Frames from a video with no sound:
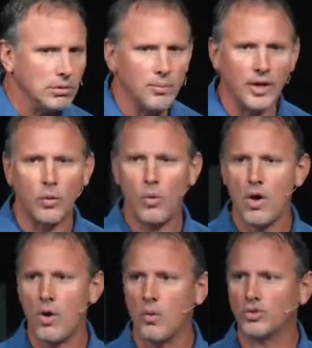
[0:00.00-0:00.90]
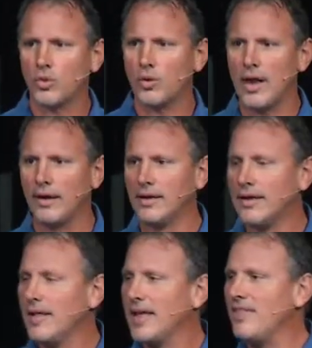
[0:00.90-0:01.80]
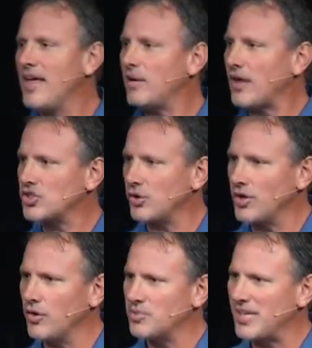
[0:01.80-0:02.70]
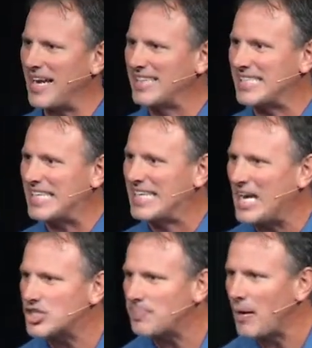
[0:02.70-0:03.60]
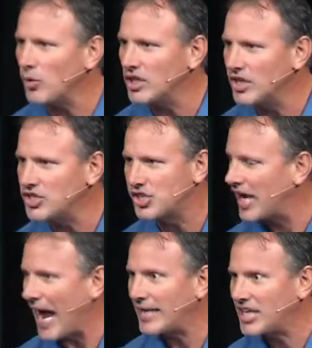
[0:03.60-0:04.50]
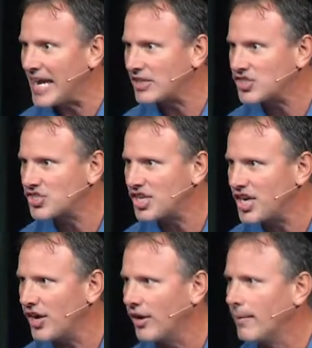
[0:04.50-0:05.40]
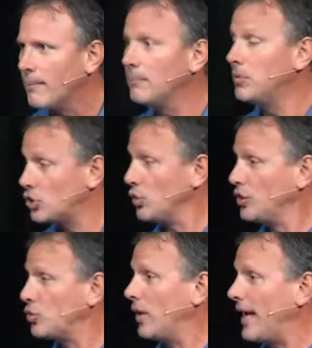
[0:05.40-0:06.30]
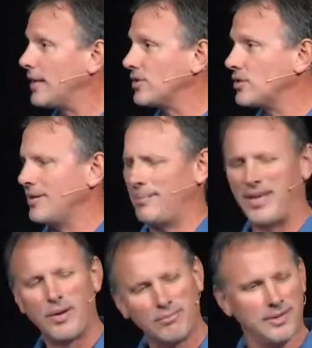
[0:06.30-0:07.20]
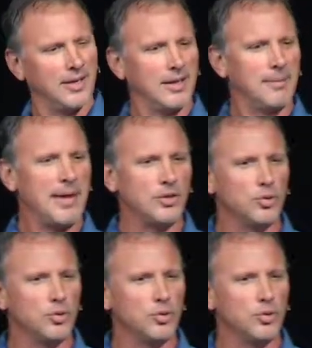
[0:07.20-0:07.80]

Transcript: I'm like, whoa, what's going on? And then I start hearing him say, It's against my religion. I can't sit here between two ladies. I'm like, Man,